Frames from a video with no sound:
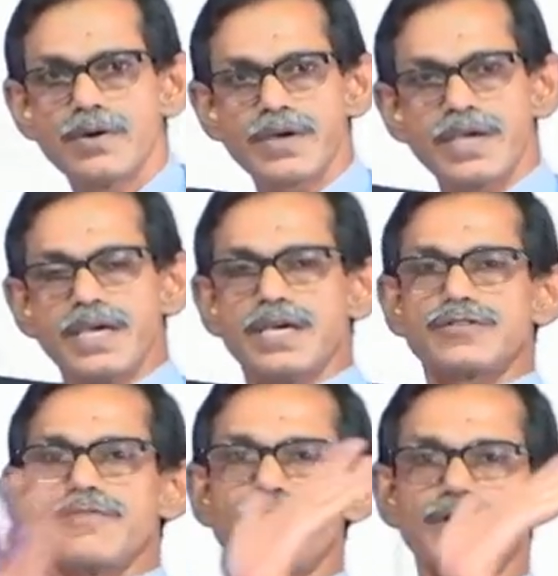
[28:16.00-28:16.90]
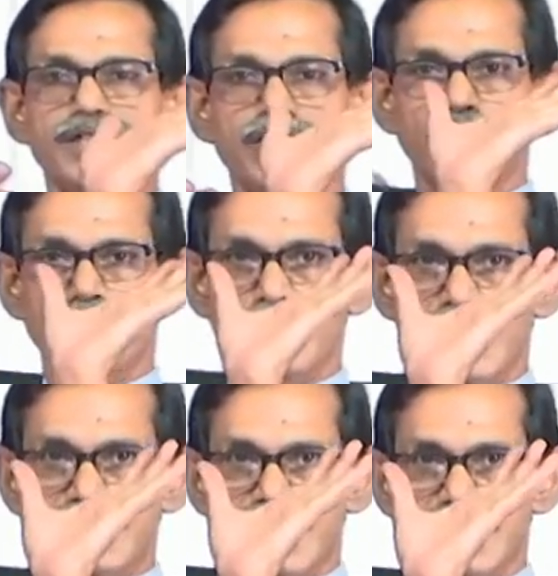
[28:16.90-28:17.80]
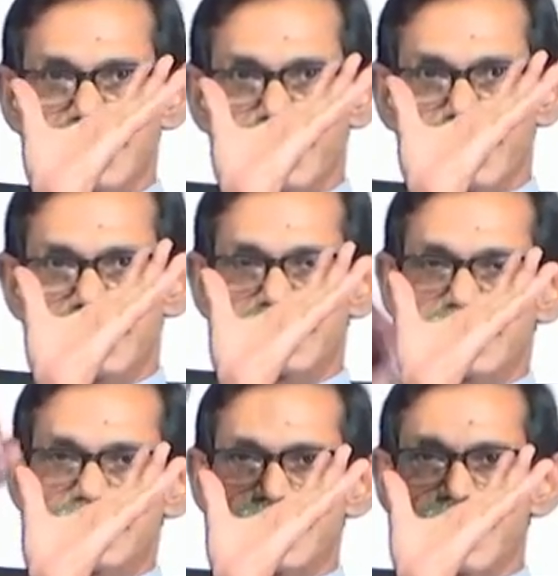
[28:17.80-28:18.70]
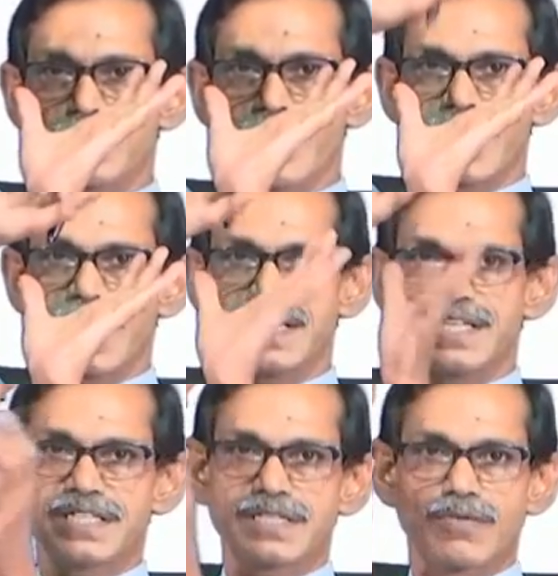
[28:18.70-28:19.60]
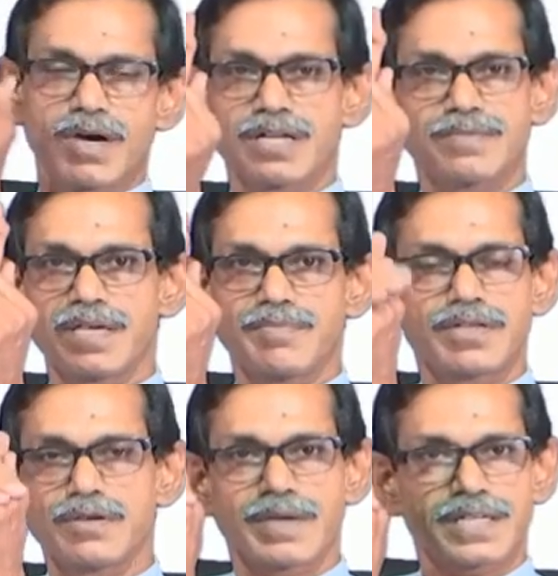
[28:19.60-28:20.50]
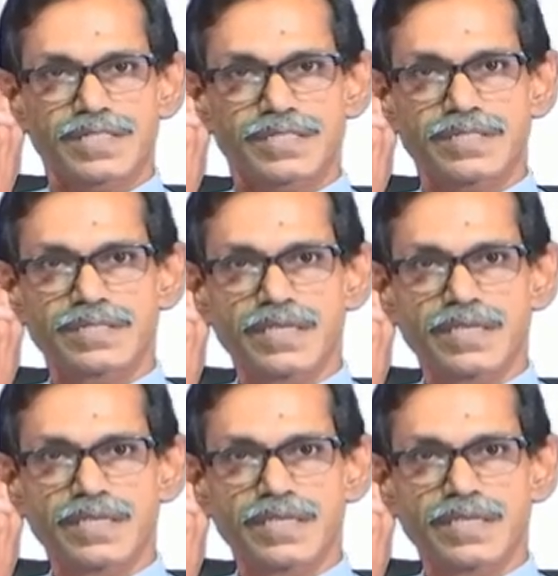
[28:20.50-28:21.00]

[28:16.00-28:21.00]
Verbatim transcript: Okay. So, first you immobilize the antibody, then you add antigen, one of the epitope attached.